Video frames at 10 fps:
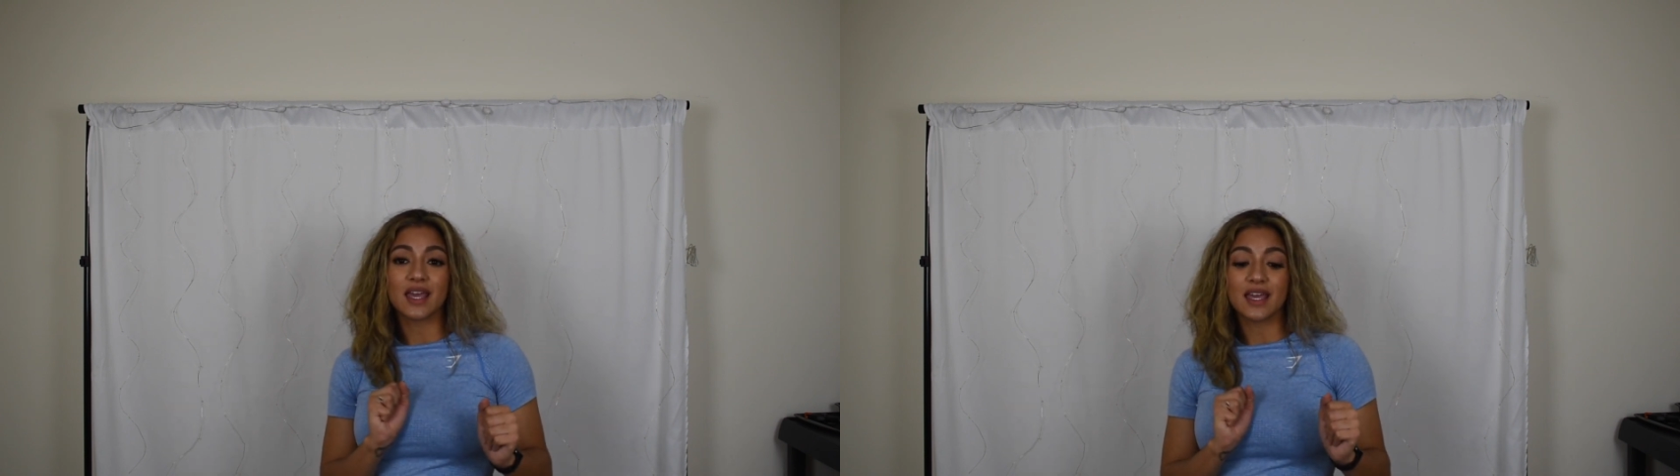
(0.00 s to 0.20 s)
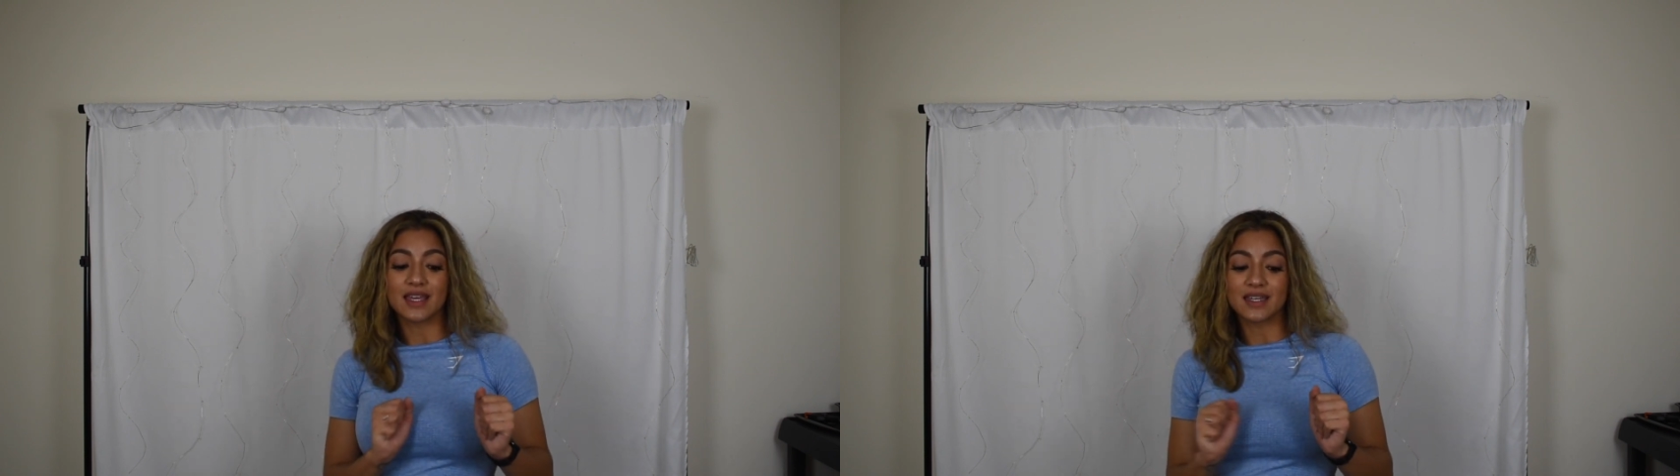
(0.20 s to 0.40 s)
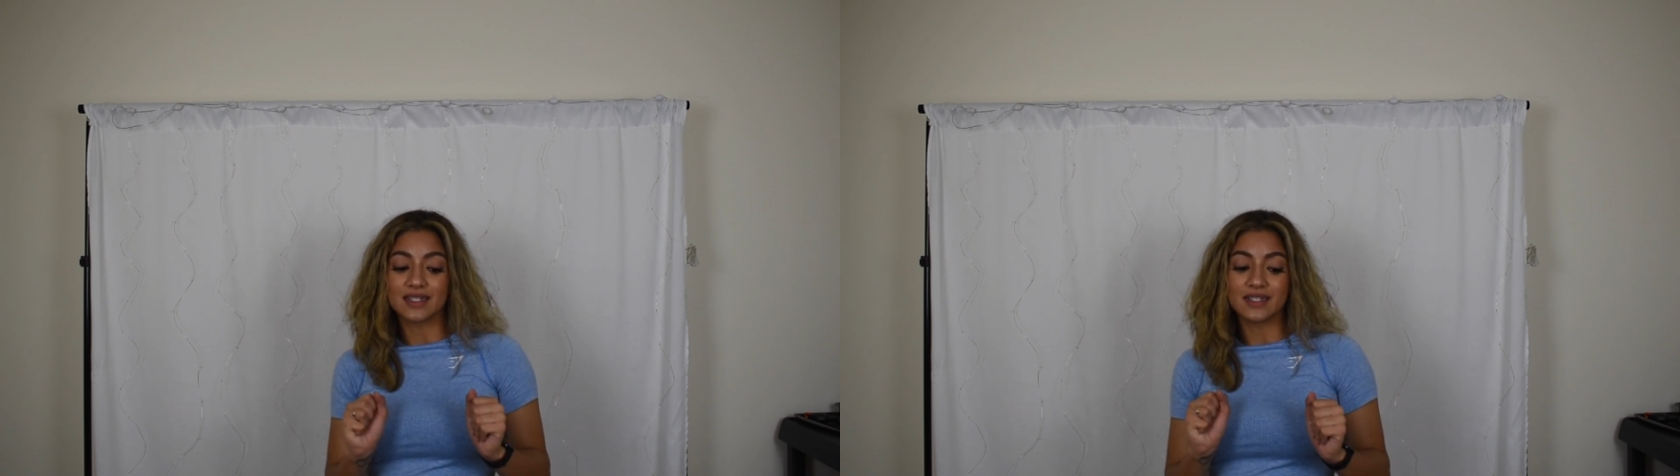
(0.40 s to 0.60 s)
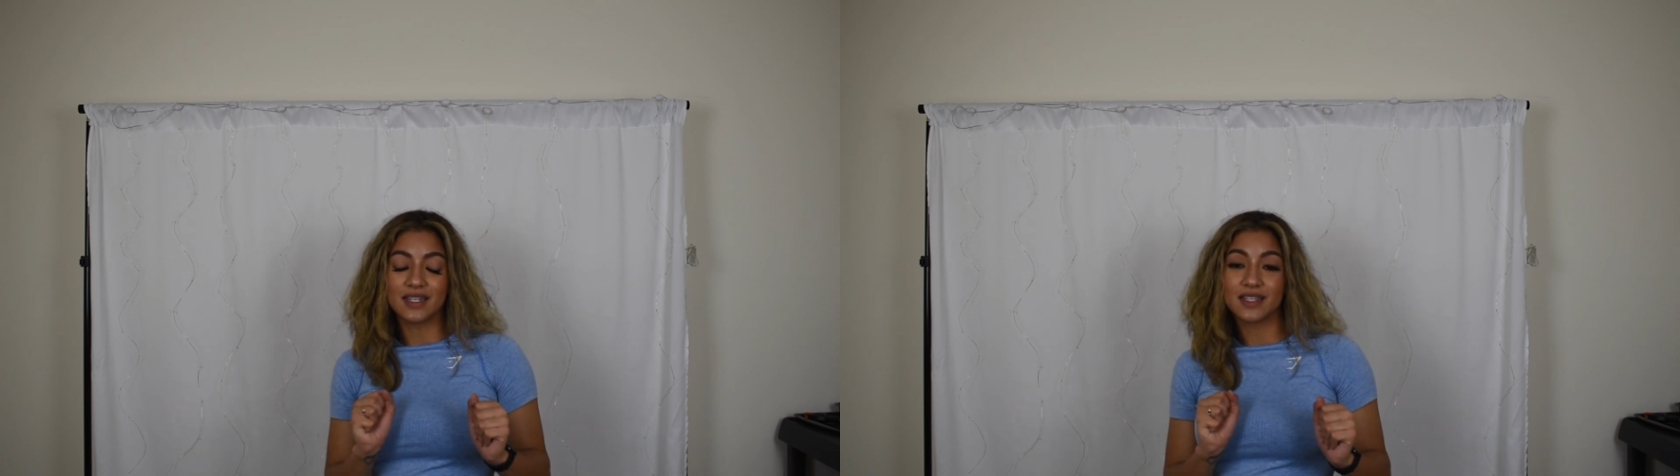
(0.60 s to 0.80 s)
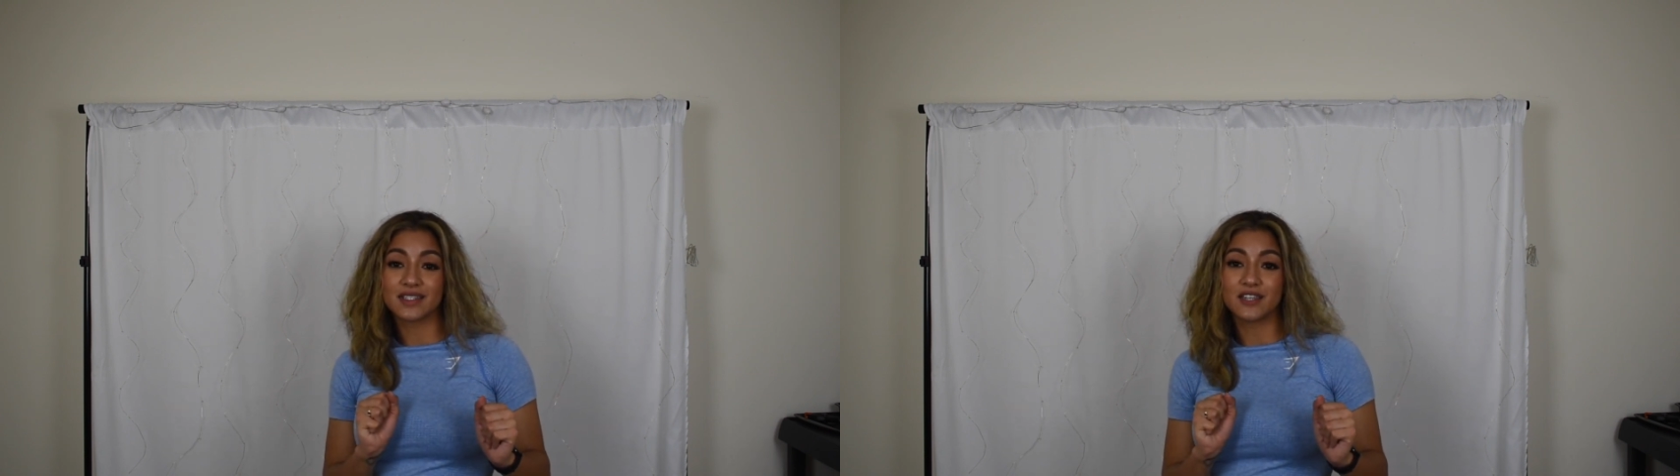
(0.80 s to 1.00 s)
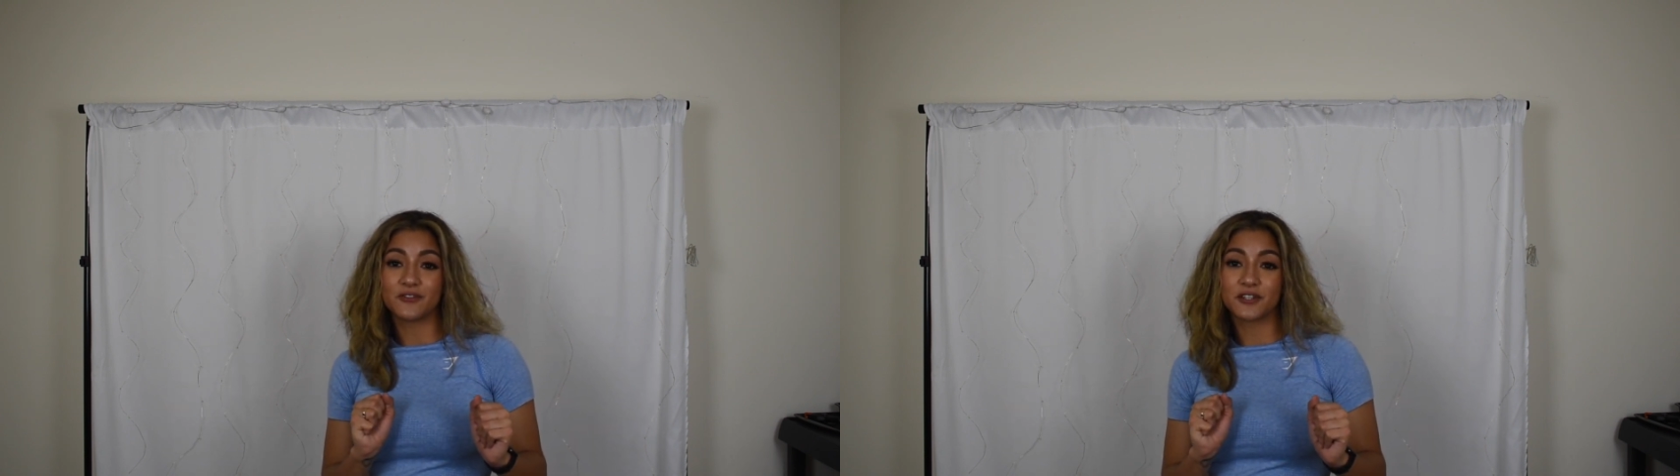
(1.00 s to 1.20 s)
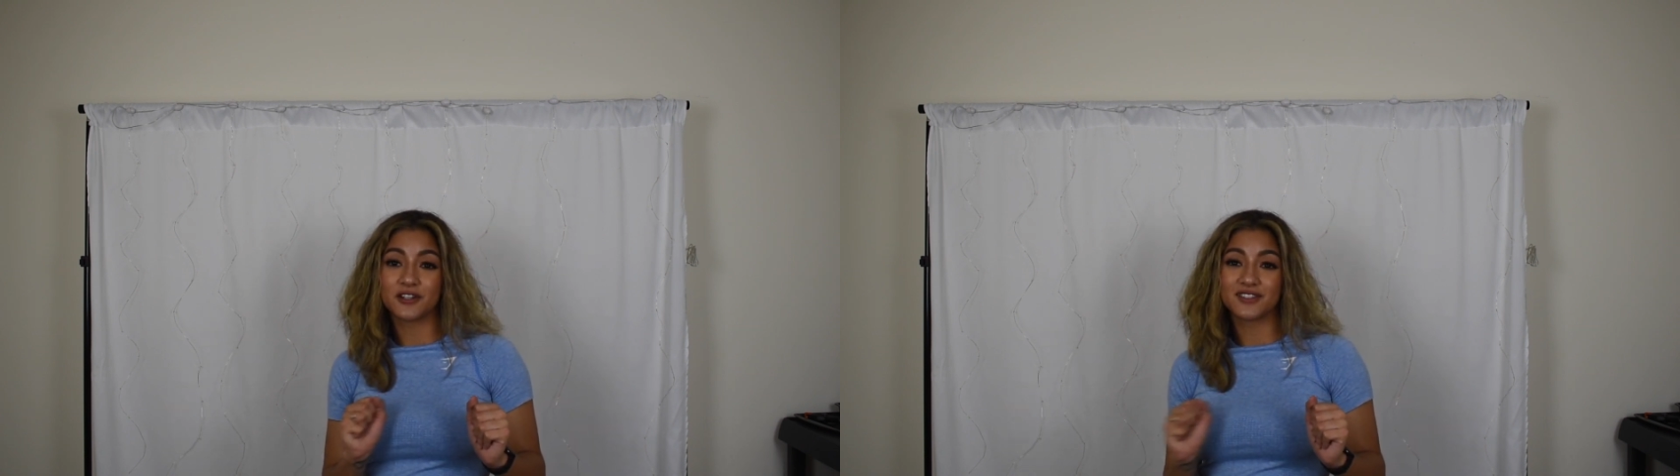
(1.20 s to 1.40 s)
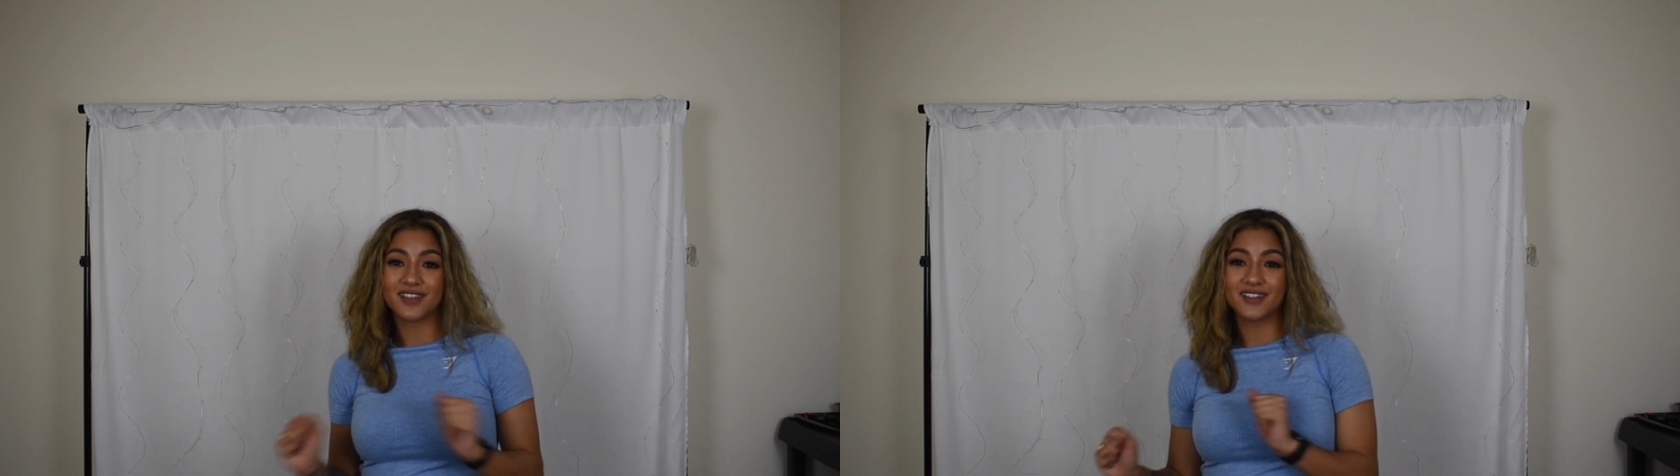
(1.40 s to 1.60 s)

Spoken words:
and see if it turns